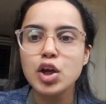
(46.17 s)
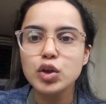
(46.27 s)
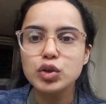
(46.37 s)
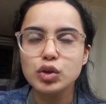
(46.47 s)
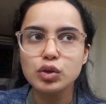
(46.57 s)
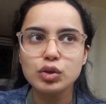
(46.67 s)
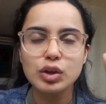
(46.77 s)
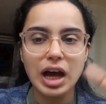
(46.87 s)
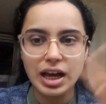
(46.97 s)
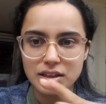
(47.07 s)
So,
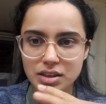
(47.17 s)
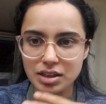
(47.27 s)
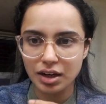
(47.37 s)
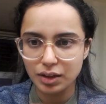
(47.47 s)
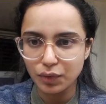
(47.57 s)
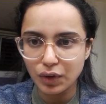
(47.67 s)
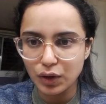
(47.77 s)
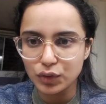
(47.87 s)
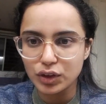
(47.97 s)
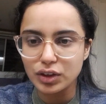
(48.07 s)
as a startup
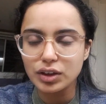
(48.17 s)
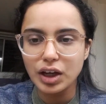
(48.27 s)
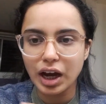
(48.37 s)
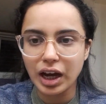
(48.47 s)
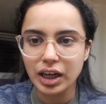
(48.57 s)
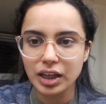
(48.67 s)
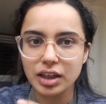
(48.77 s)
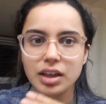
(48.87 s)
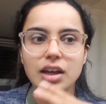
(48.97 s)
founder, I